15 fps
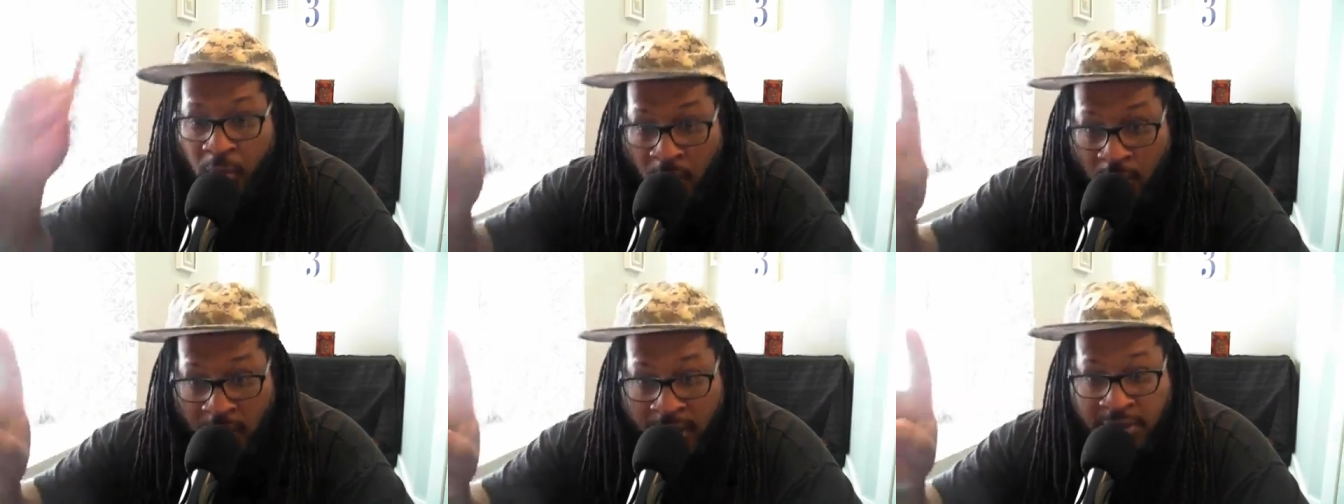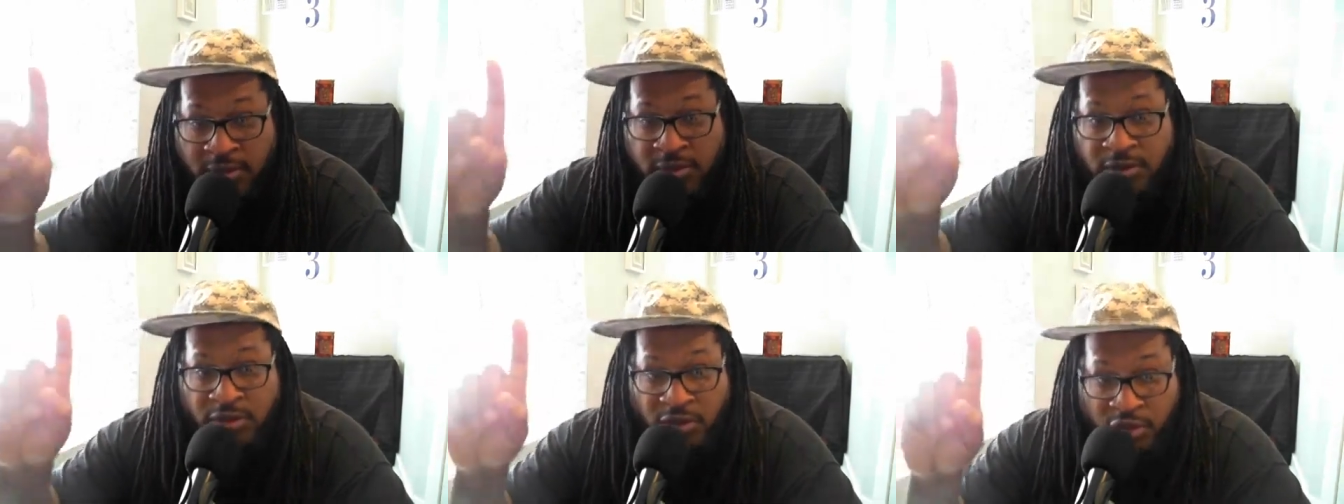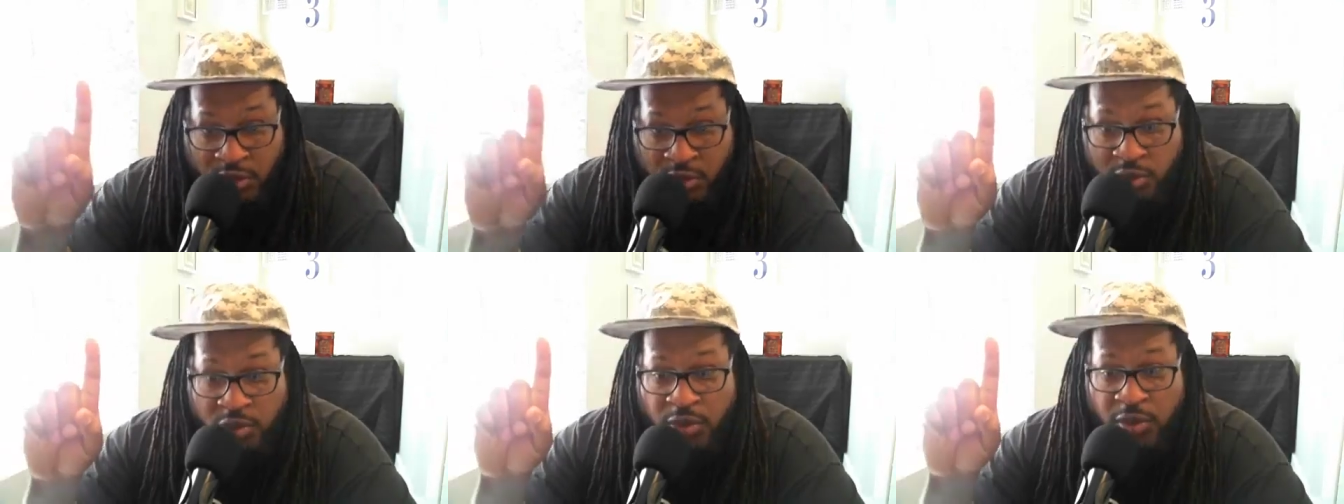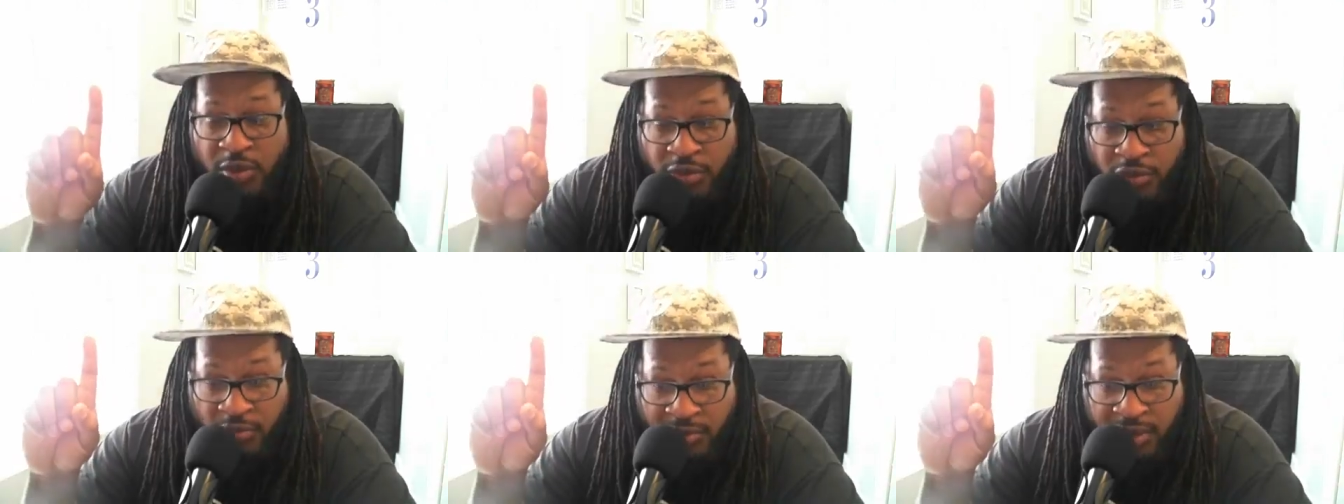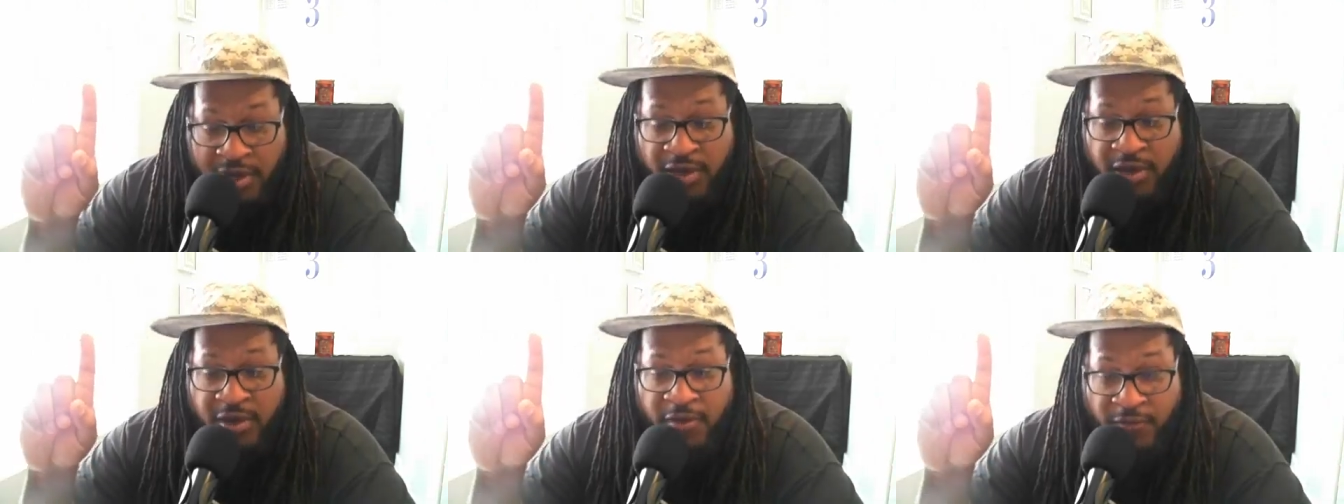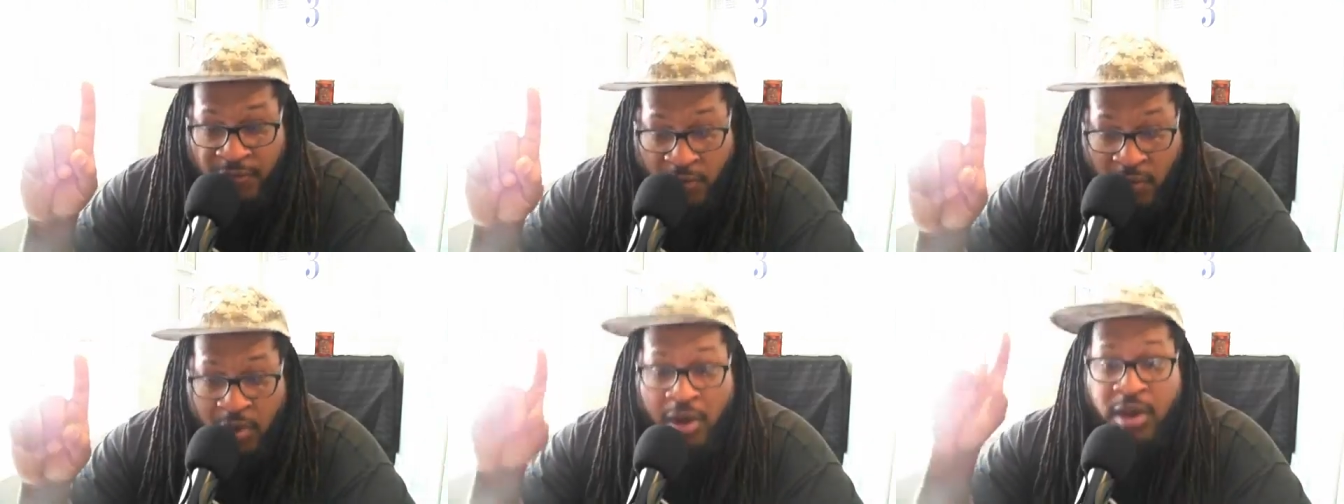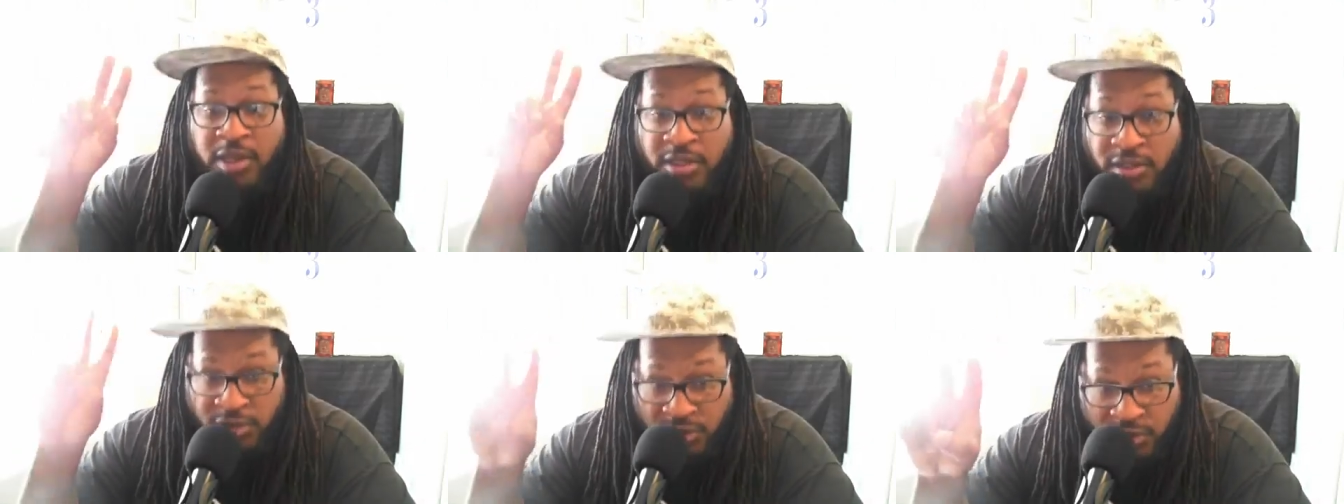1, 2, 3, 4,